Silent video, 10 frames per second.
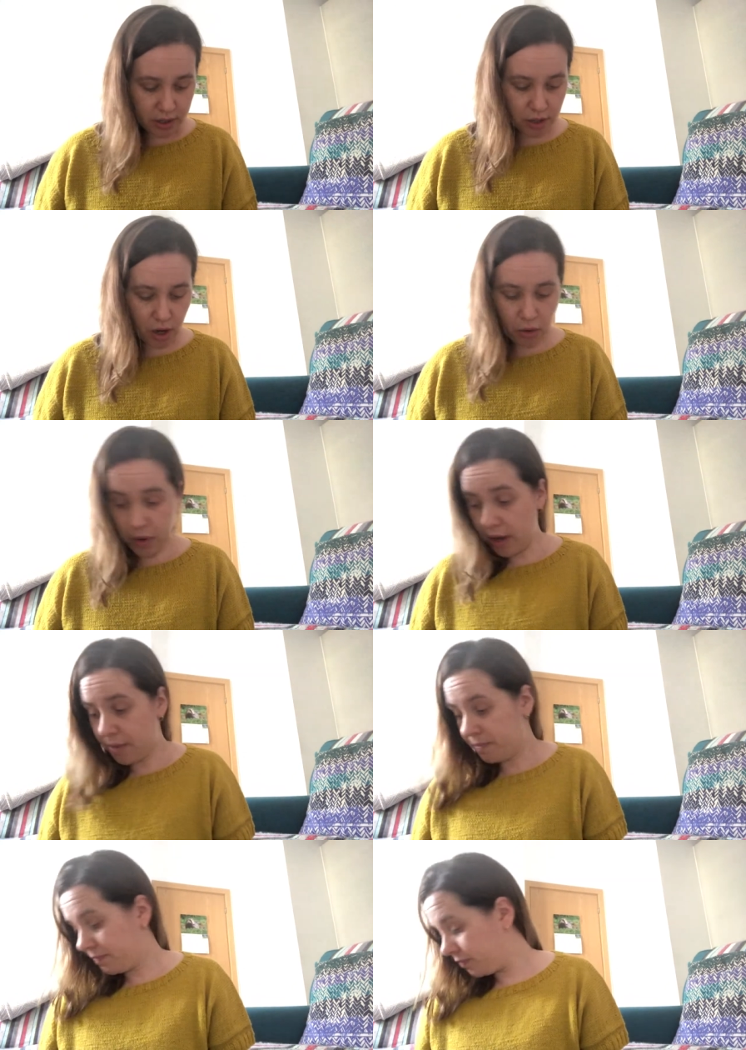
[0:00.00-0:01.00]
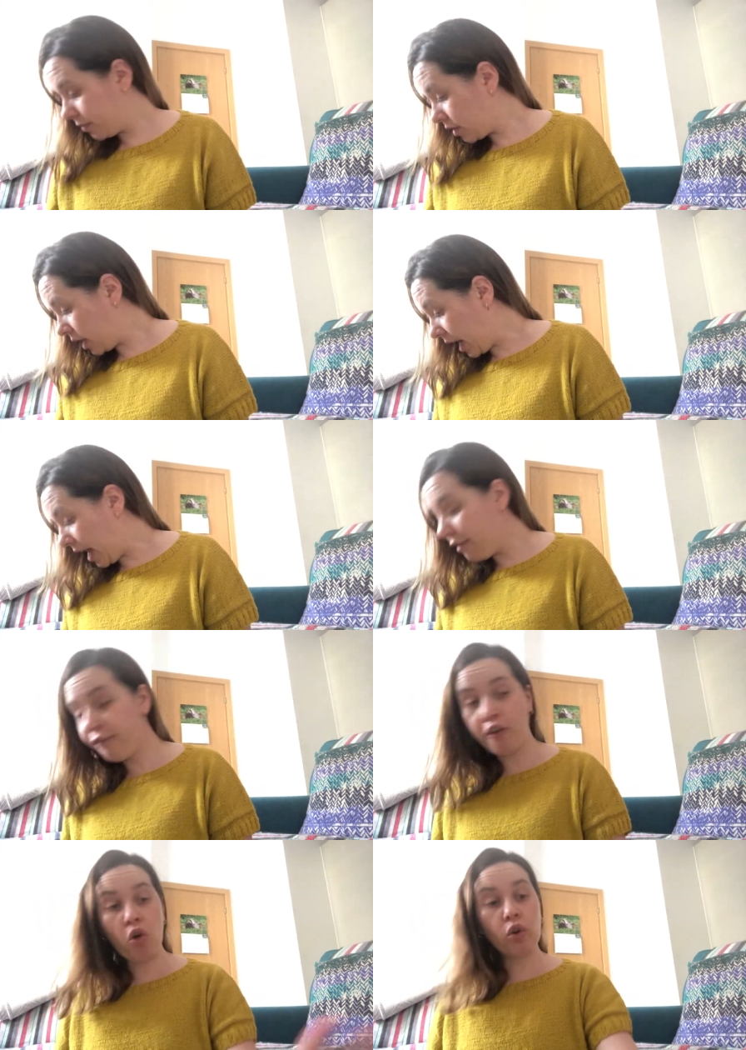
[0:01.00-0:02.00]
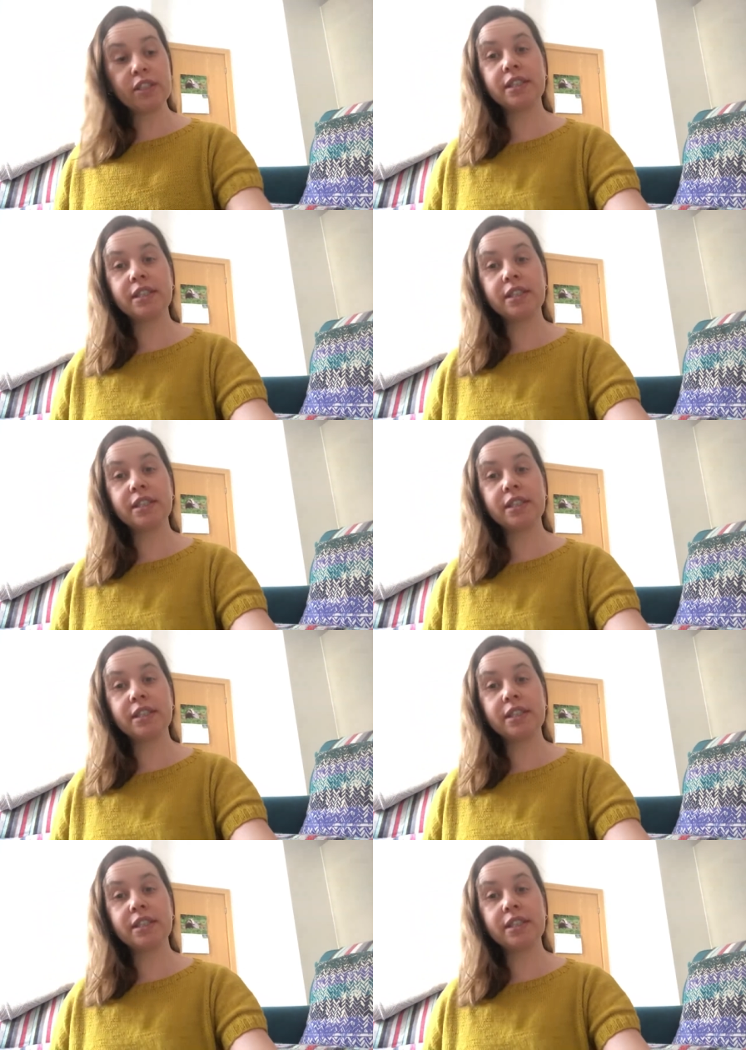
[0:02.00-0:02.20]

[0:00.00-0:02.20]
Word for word: so um, I have four